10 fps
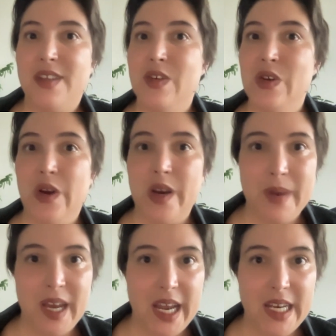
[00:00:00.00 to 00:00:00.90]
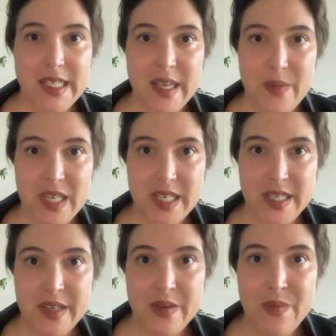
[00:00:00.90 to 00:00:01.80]
is not about
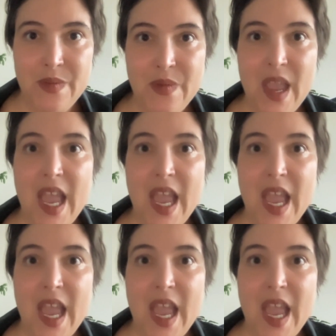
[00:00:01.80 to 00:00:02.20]
anti-Semitism.